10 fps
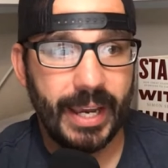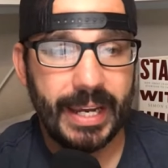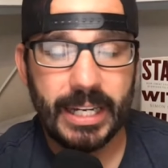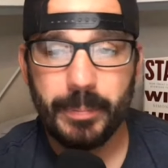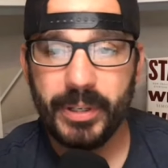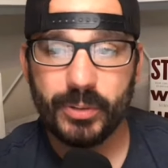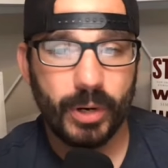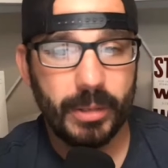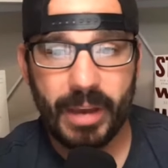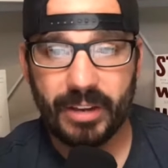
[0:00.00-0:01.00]
ADP's
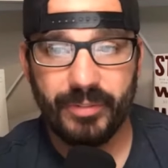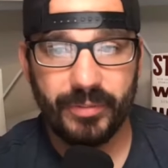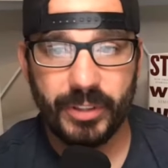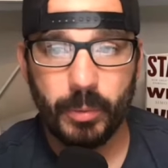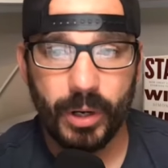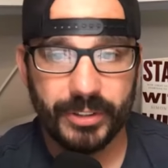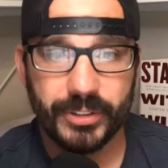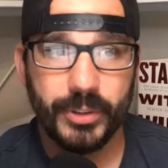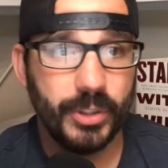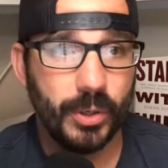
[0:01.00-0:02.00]
running back 51. So
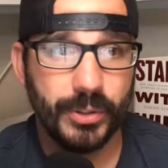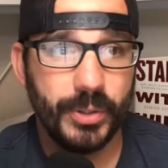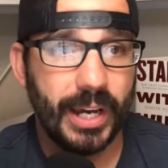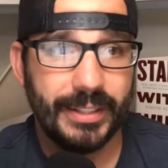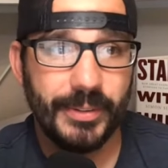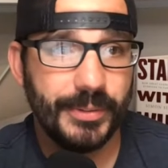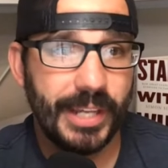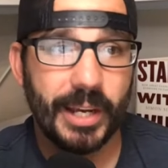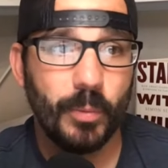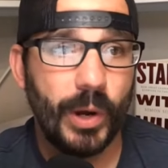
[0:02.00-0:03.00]
you
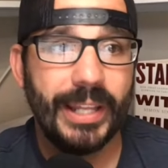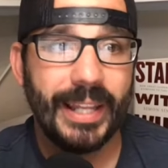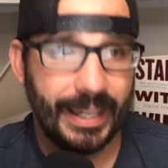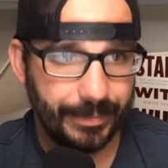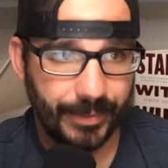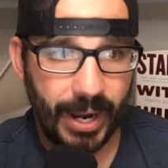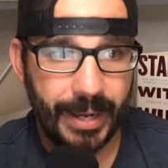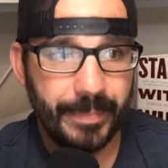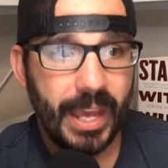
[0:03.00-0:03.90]
take him way late, right?